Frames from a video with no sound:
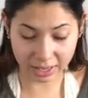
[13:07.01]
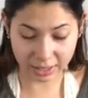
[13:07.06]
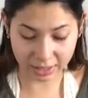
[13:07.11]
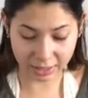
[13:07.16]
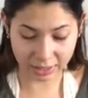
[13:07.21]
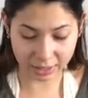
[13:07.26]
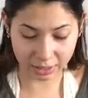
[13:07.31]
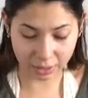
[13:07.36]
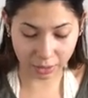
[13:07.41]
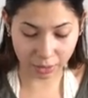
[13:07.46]
it
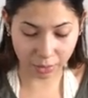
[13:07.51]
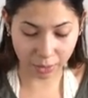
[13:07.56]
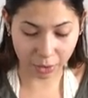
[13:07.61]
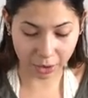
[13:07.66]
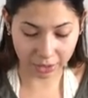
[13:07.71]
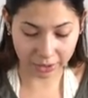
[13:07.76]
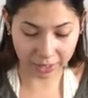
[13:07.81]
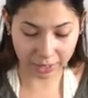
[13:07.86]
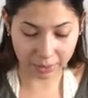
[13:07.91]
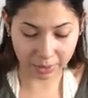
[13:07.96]
is a little
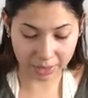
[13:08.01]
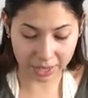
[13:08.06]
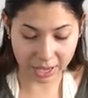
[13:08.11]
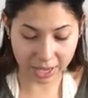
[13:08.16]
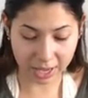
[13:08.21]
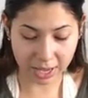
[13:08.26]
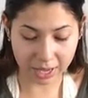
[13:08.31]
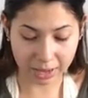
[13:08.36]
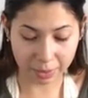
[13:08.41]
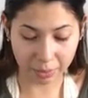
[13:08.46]
more
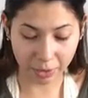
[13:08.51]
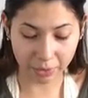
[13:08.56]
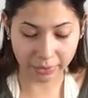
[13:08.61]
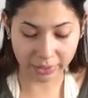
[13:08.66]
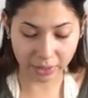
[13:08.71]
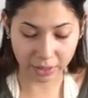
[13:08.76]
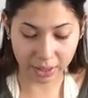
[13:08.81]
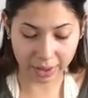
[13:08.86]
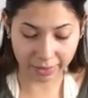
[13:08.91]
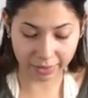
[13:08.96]
liquidy and it
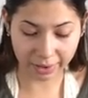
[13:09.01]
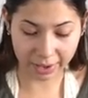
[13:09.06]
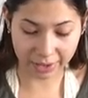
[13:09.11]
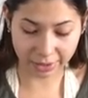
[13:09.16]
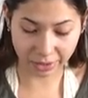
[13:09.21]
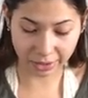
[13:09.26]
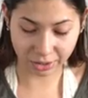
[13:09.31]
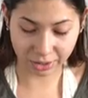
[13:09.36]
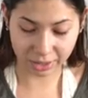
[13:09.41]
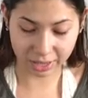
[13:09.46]
moves a lot
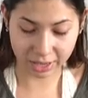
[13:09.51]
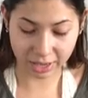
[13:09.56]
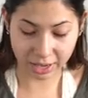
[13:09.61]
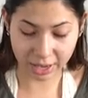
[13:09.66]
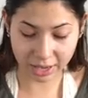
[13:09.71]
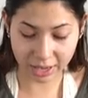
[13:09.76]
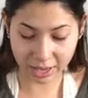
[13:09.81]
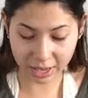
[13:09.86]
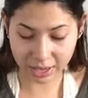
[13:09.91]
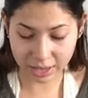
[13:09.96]
faster than
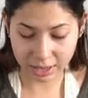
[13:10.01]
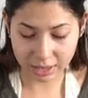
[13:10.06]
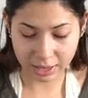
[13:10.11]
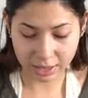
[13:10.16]
honey.